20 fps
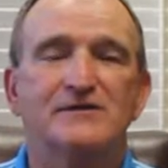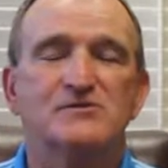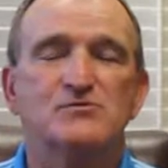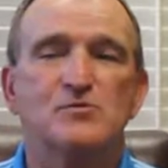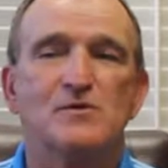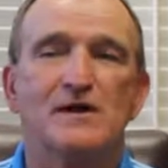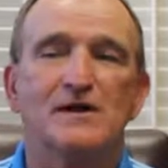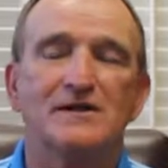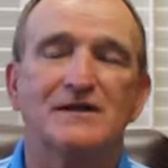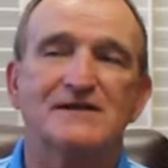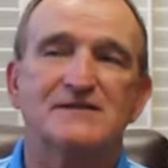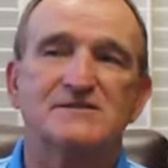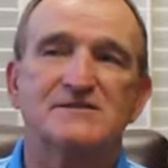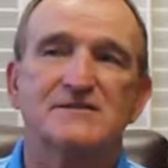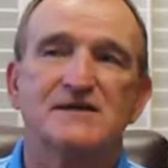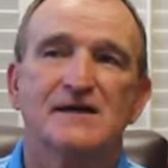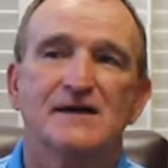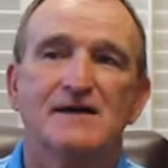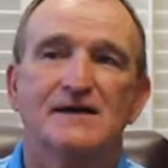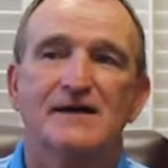as well
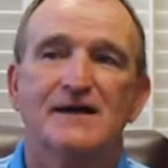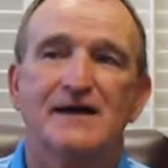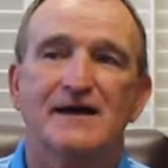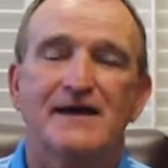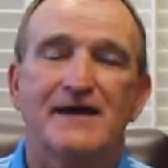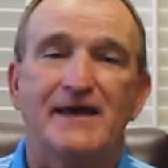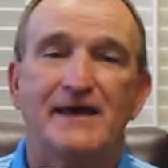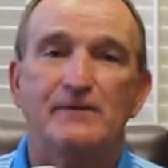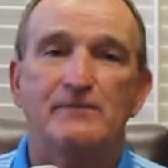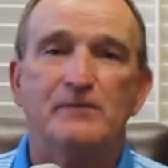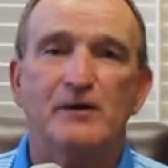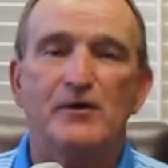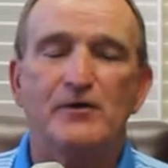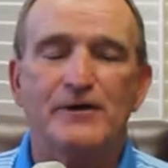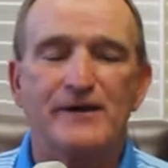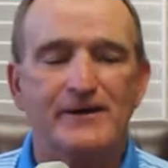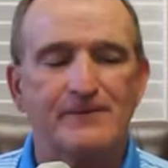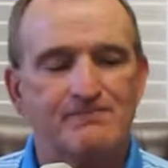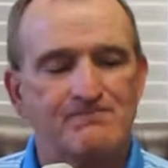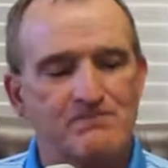as
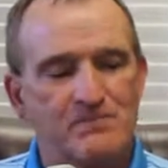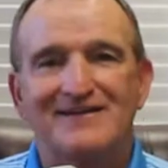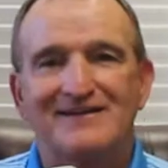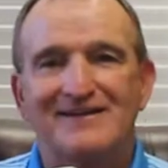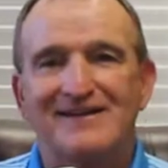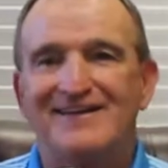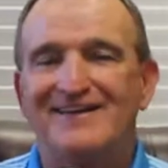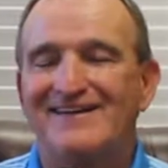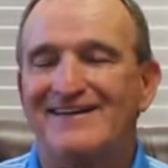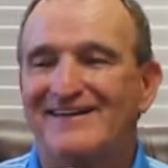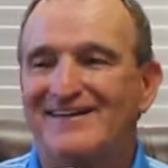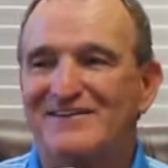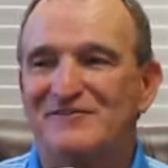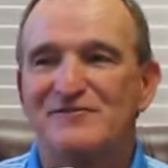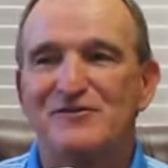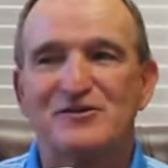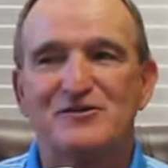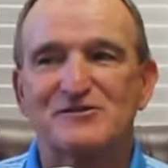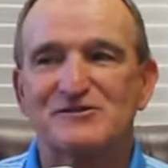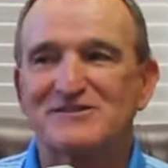Cambodia.
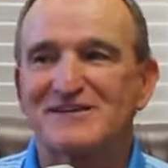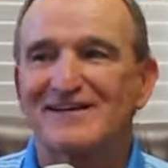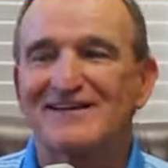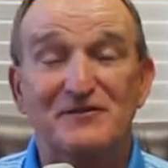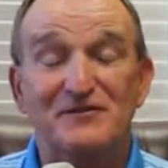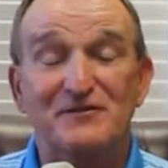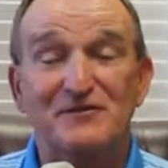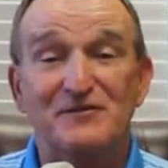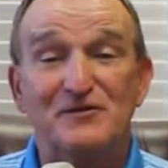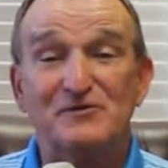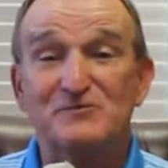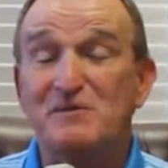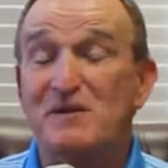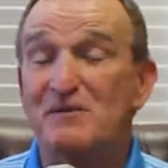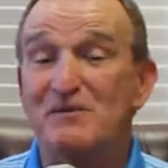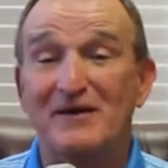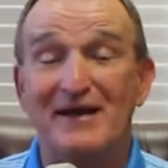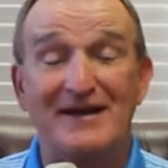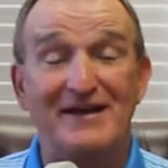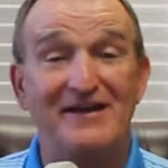Folks, those
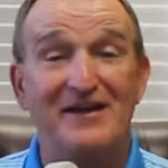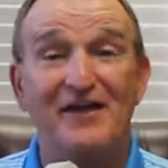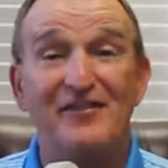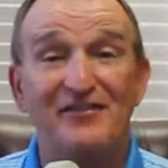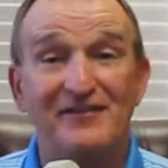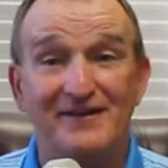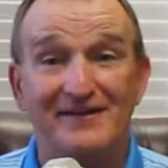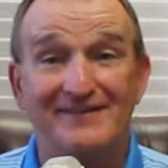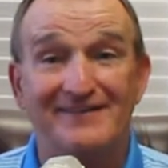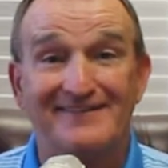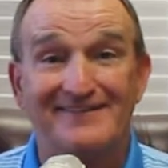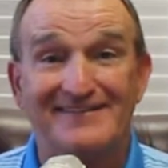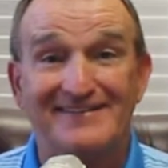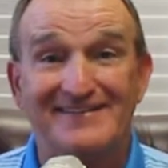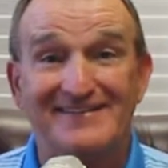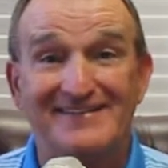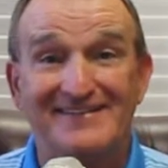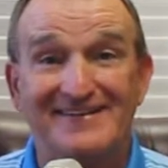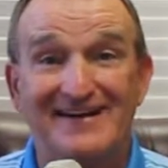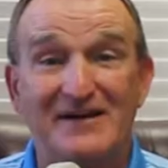people got nothing.
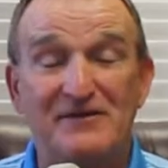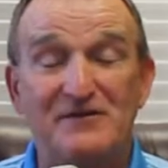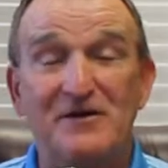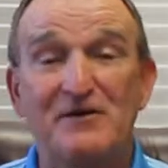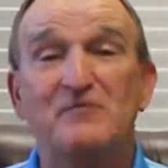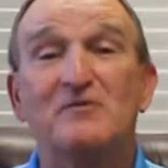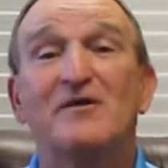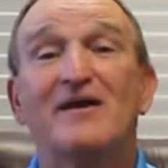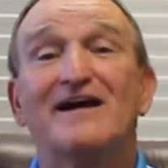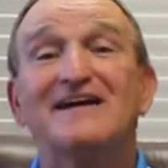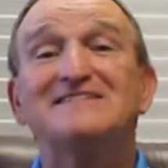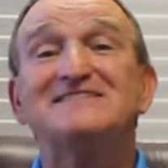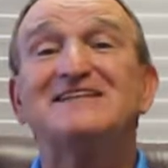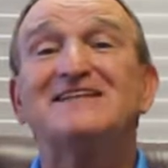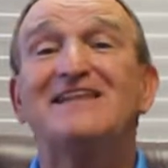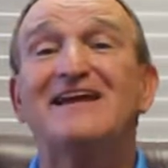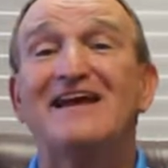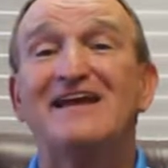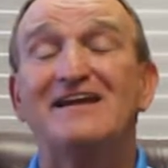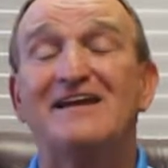When I
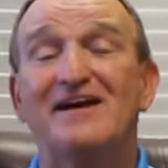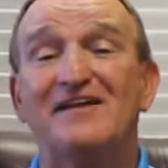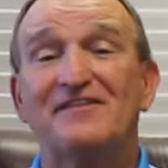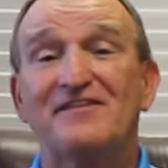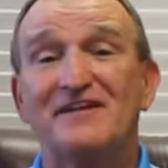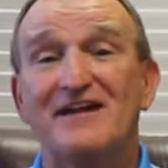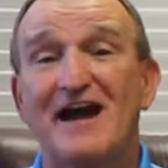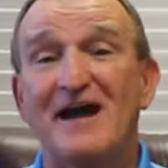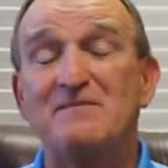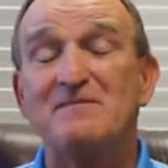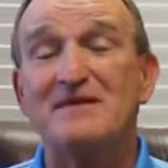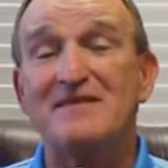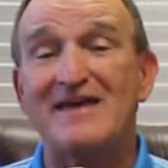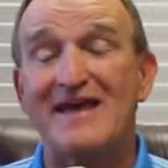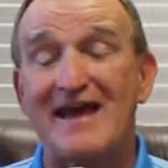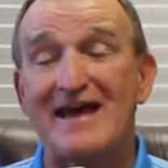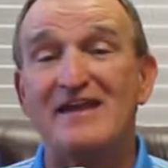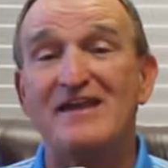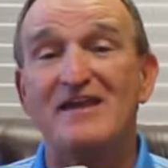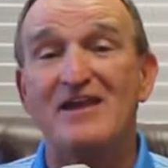say they got nothing, I mean they
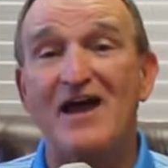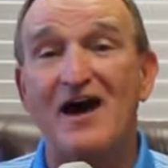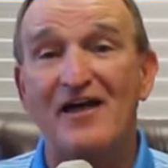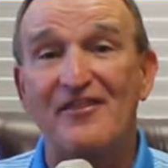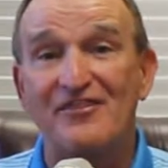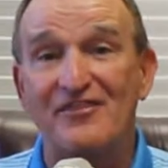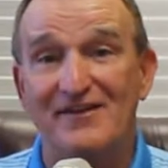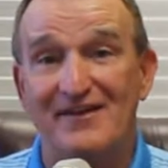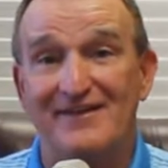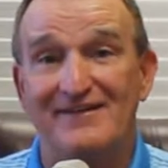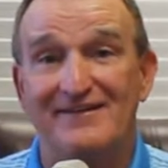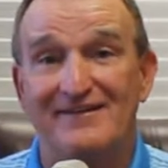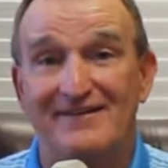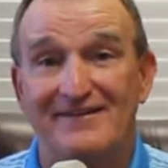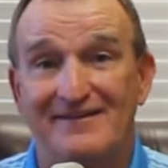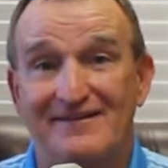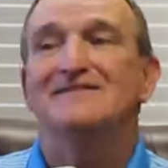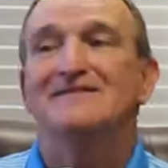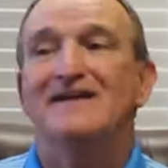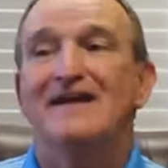got nothing.
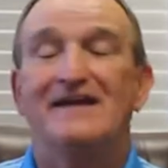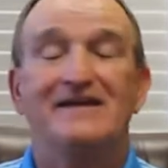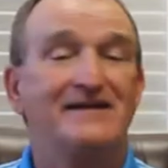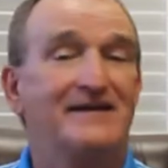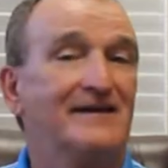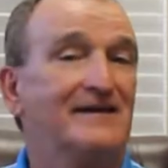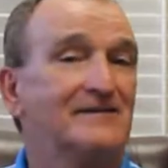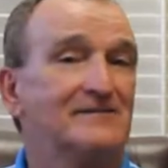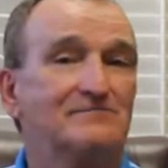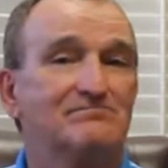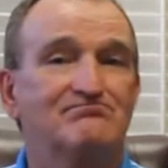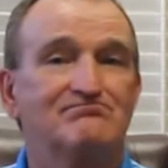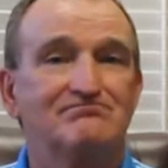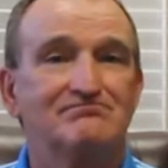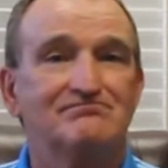And yet,